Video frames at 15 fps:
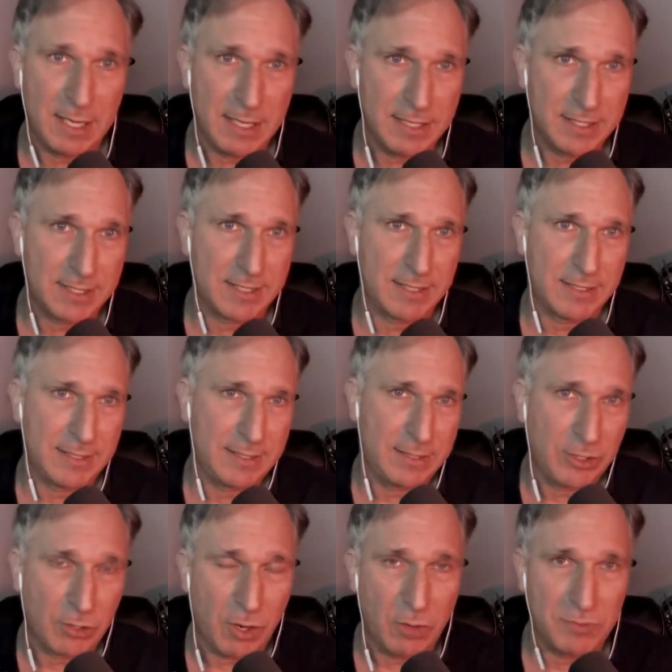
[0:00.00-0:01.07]
does
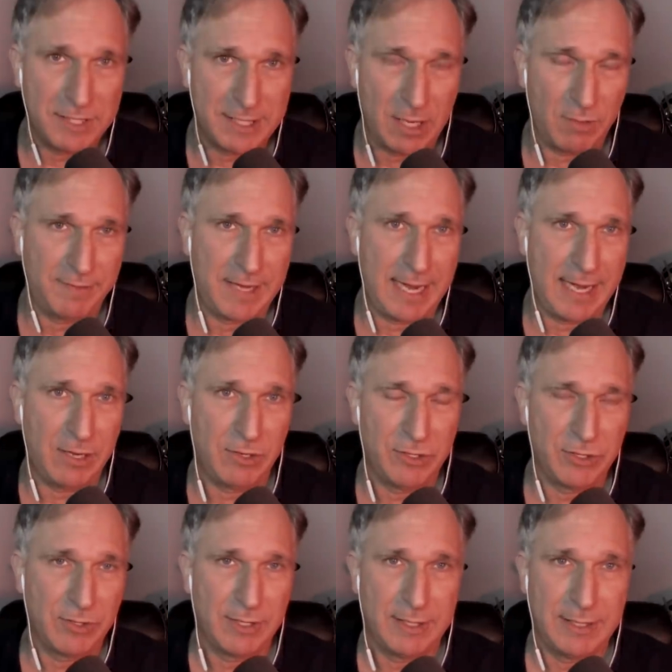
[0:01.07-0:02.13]
their own self-care
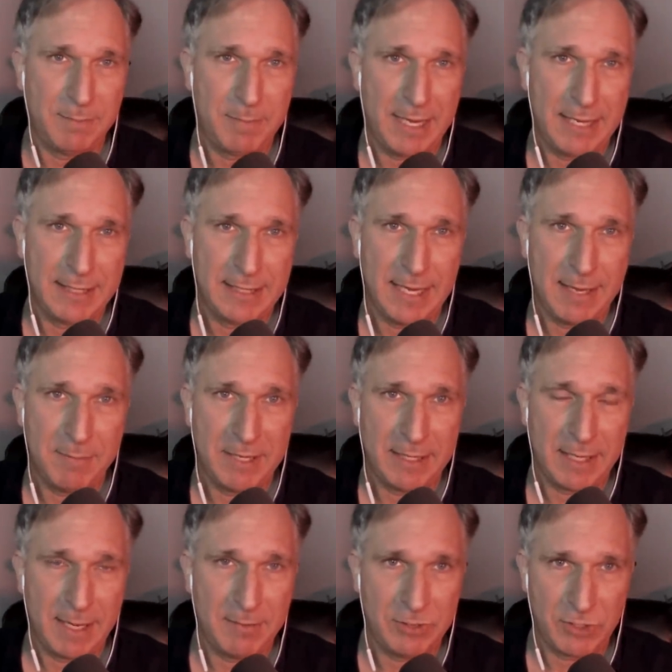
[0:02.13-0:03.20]
during the
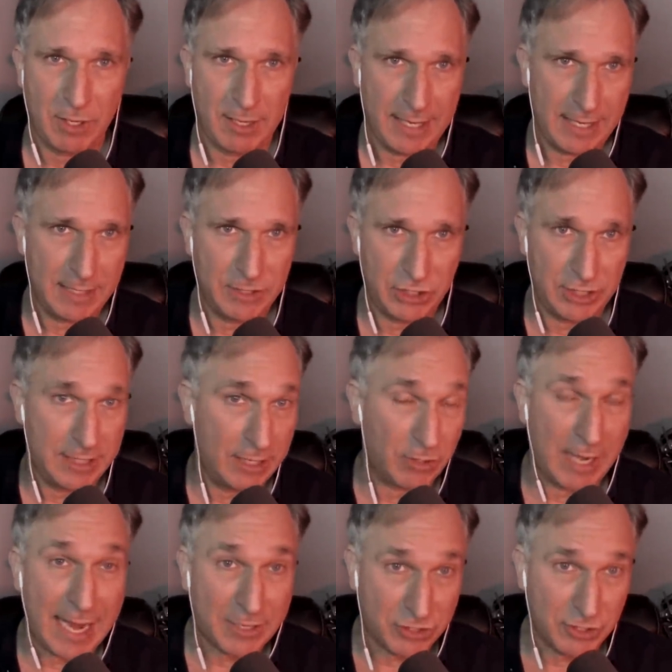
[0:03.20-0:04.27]
pandemic. I saw Anna, she
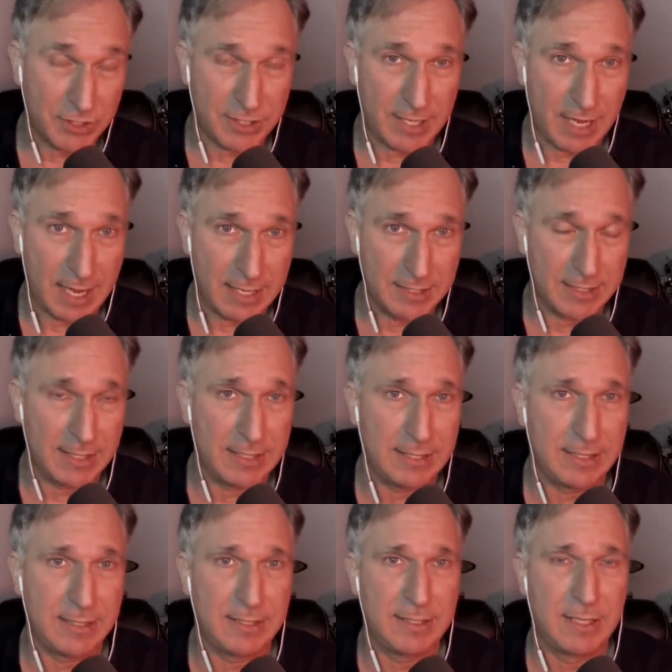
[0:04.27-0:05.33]
did her
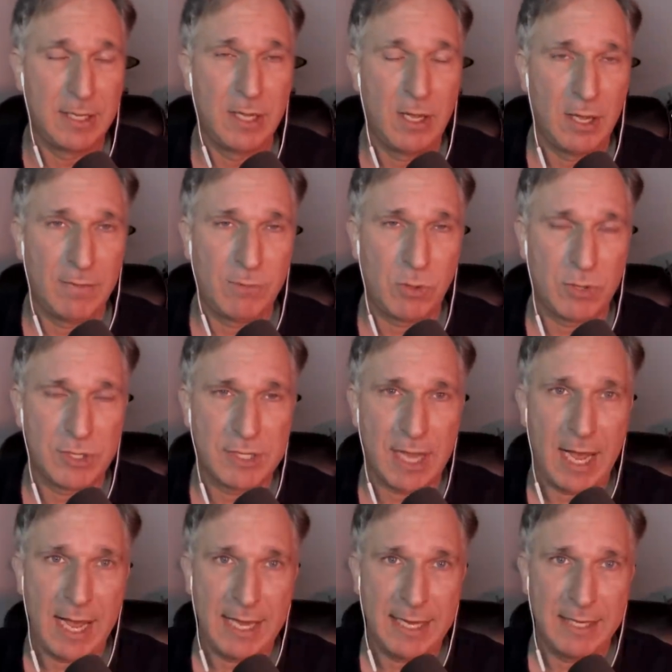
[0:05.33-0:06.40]
exercising, and of course
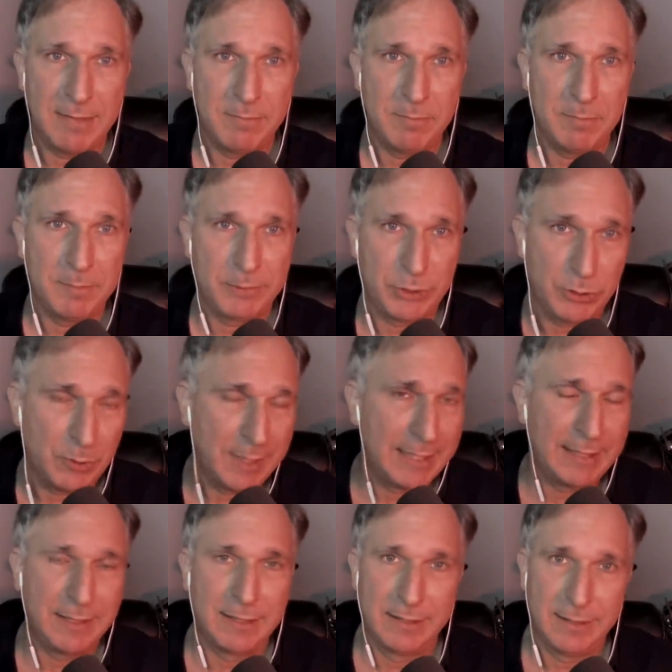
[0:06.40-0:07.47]
I am
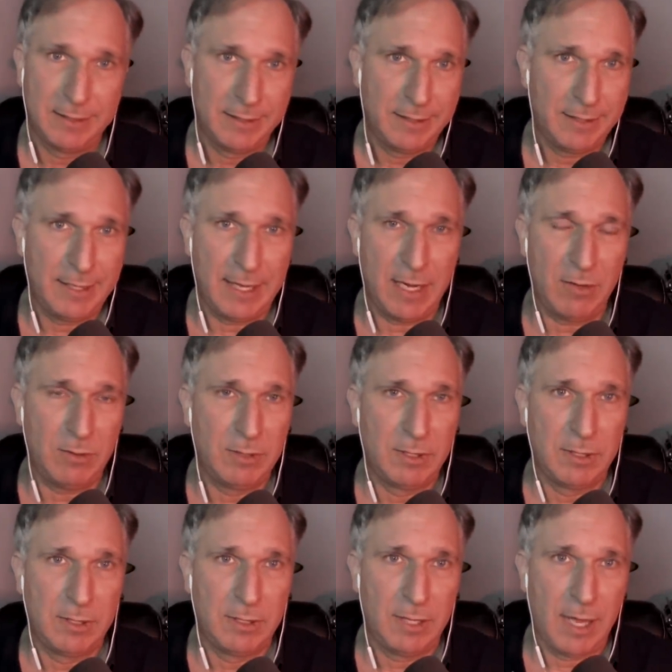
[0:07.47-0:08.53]
doing, I
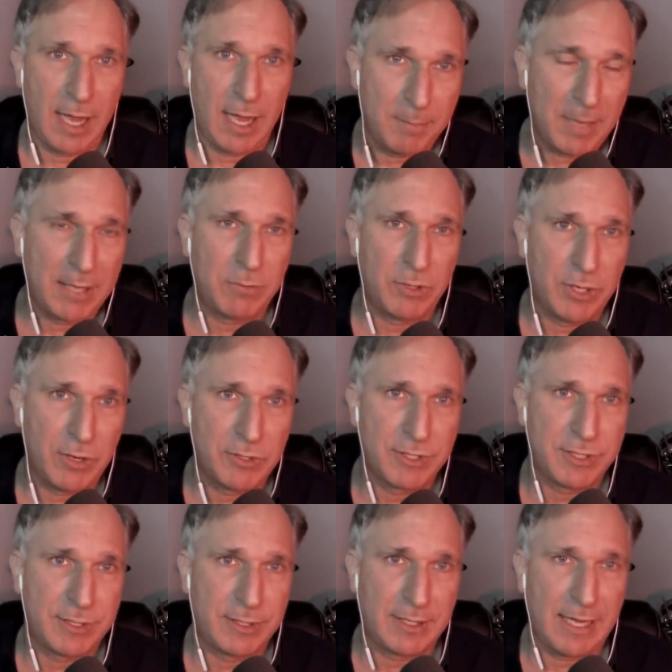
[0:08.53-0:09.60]

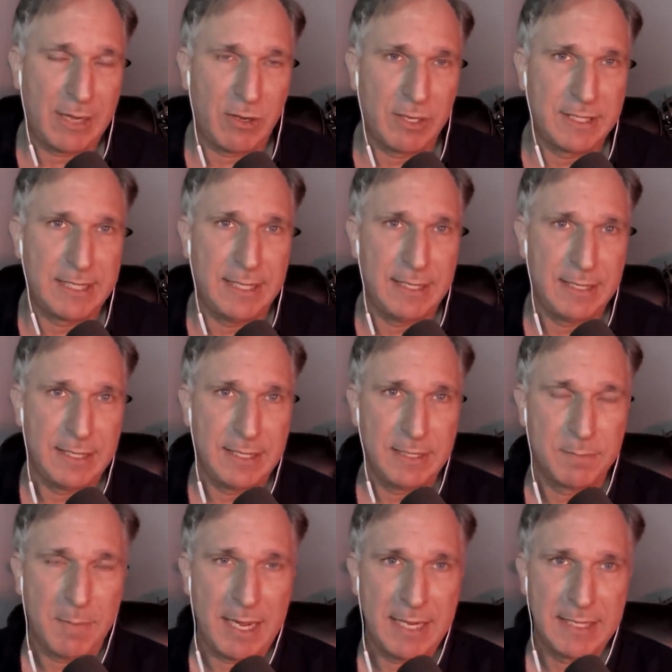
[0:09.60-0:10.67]
microdose Claritin
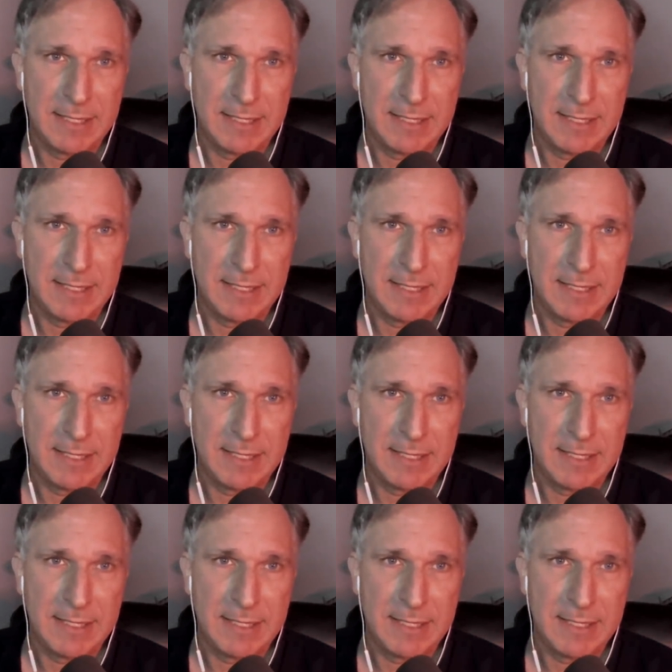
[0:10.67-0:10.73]
is my